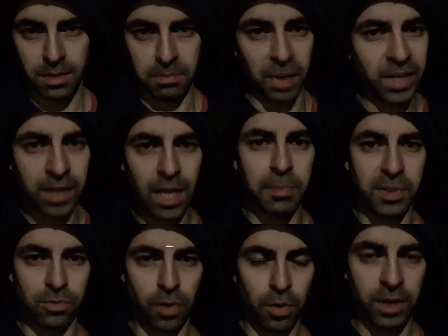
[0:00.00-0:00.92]
My name is
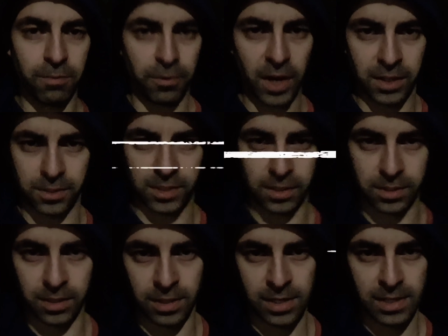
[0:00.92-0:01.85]
Rohin
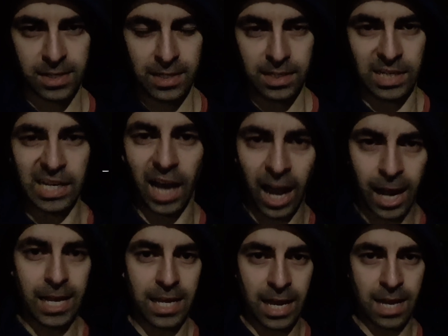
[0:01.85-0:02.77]
Francis, and
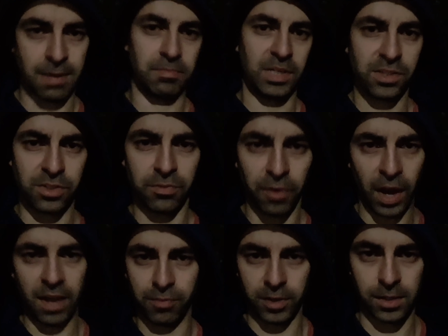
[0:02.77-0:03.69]
I am a
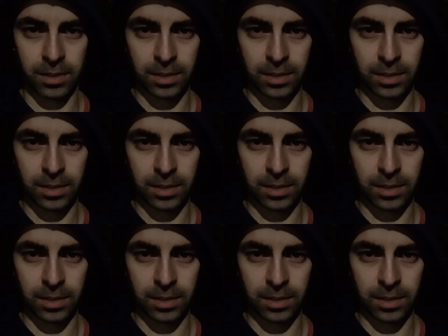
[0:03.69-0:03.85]
survivor.